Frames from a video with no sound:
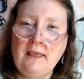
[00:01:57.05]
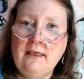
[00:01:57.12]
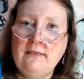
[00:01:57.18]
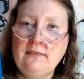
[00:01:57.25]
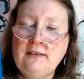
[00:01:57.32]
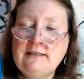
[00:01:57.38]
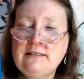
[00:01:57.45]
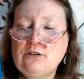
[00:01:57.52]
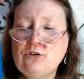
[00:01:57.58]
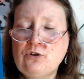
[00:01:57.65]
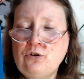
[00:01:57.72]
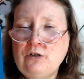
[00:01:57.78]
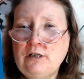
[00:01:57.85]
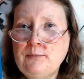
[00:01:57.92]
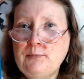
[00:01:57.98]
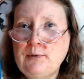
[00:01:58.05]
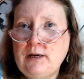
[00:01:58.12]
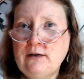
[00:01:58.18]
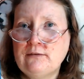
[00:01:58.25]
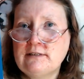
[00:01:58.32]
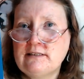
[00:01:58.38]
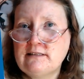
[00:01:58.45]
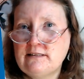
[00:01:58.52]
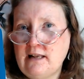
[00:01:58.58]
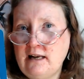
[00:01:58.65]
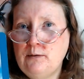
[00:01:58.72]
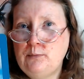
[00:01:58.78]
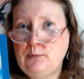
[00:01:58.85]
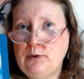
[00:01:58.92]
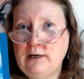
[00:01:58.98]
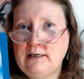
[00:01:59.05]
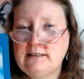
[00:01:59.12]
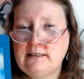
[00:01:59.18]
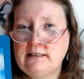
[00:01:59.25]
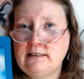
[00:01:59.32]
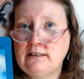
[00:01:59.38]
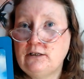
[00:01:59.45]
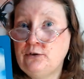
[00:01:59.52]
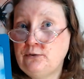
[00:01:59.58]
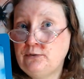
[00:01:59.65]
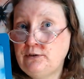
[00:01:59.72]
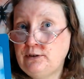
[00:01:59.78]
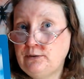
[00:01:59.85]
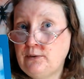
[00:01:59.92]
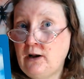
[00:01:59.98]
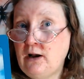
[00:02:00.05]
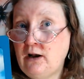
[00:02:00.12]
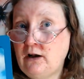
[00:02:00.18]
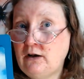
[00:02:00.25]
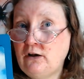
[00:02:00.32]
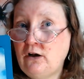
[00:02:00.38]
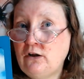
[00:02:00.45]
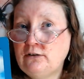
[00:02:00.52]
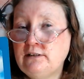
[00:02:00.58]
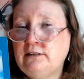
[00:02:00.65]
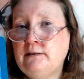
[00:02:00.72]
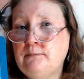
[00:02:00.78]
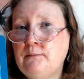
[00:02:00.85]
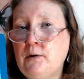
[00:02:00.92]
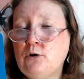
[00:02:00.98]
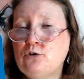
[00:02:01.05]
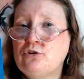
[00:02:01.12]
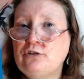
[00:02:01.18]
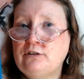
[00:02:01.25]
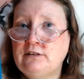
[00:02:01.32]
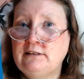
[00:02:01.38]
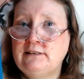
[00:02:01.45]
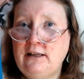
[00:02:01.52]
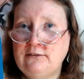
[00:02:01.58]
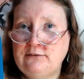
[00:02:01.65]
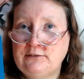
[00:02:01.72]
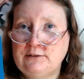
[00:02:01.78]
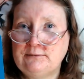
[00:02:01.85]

This is all about celebrating who you are on an emotional level.